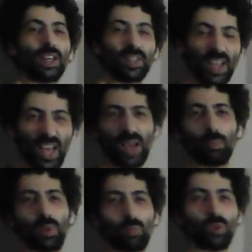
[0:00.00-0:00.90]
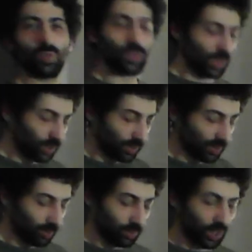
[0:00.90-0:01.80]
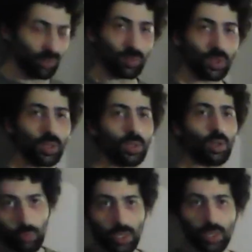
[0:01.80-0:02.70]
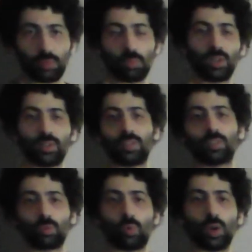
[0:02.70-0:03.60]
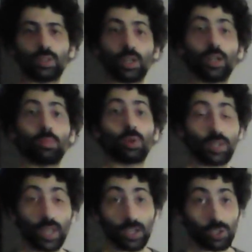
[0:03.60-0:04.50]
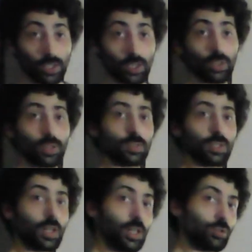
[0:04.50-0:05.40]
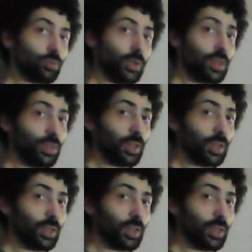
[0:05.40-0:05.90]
and happy person at the same time? We can admit this is quite rare, but actually not as rare as you might